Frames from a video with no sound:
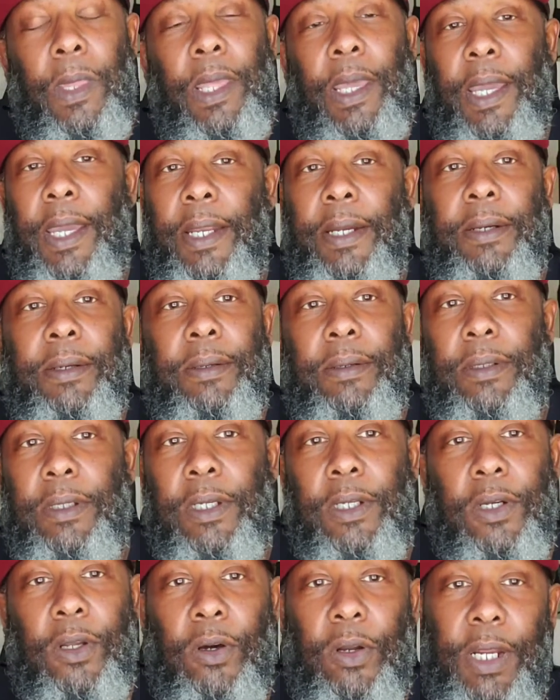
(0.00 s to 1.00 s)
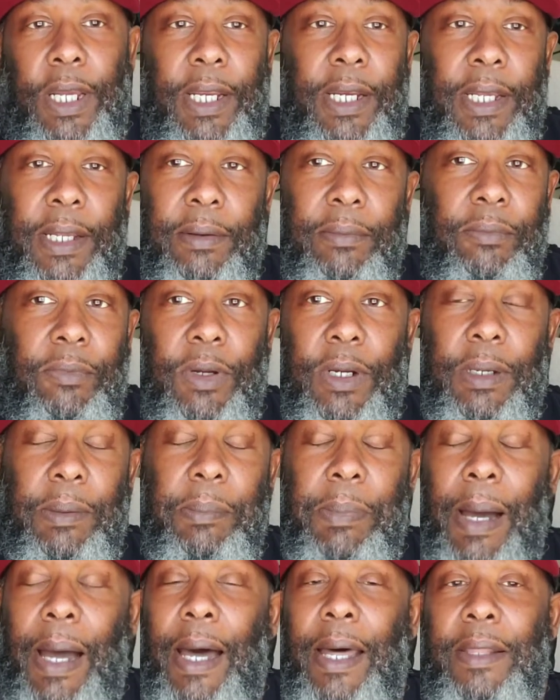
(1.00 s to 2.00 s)
and they didn't really
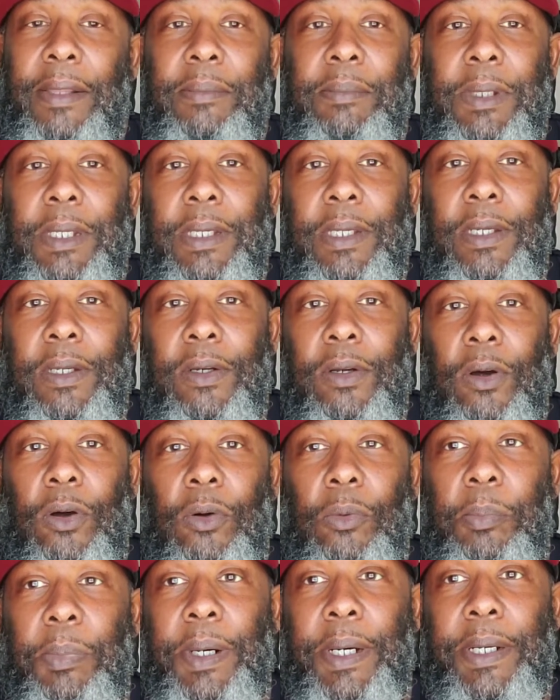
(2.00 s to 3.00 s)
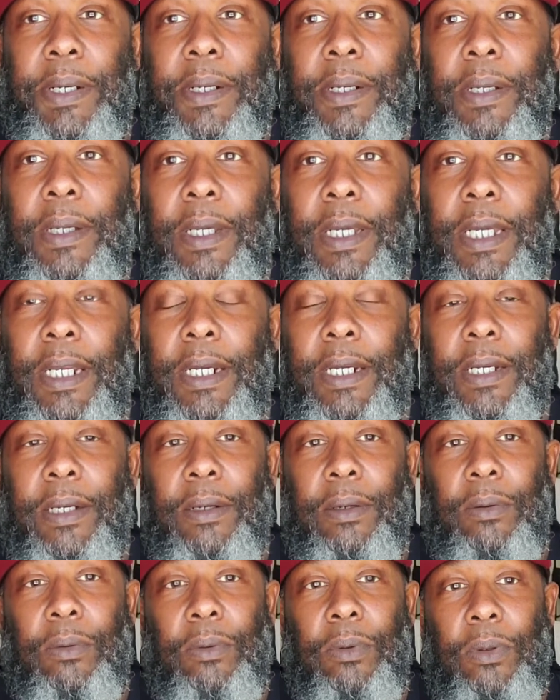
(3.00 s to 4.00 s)
bother me, but in
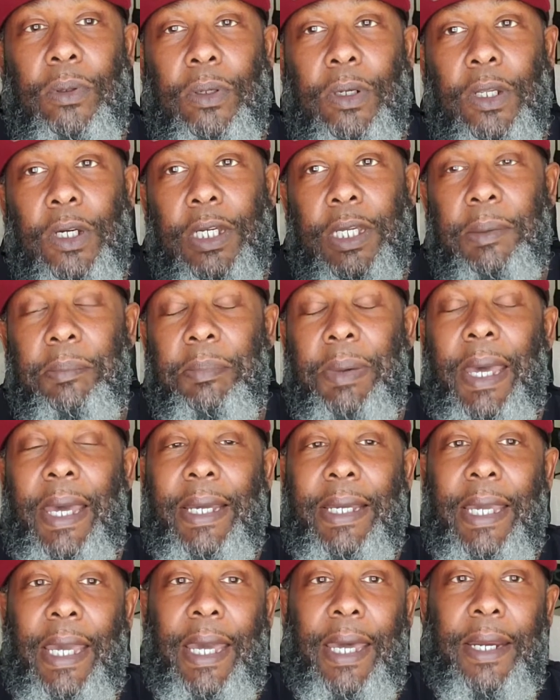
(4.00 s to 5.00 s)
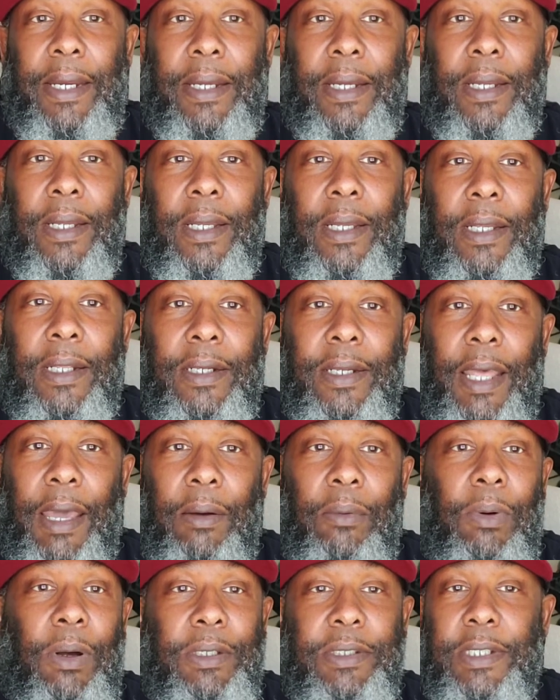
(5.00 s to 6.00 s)
looking back at it,
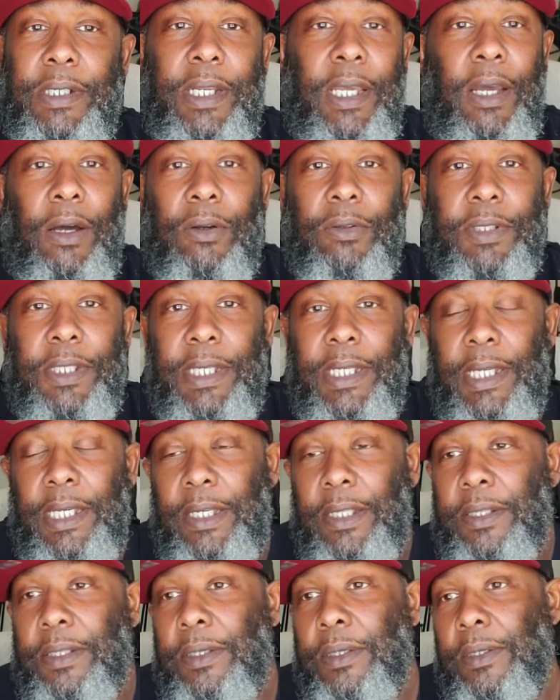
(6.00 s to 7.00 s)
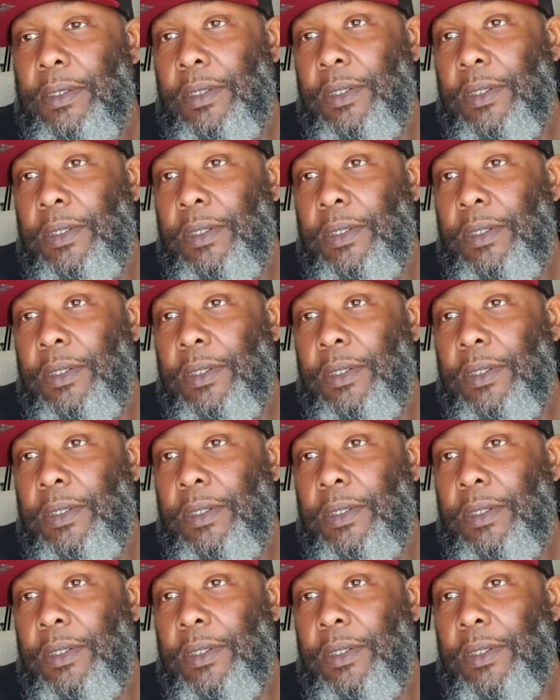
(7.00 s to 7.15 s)
that wasn't healthy either,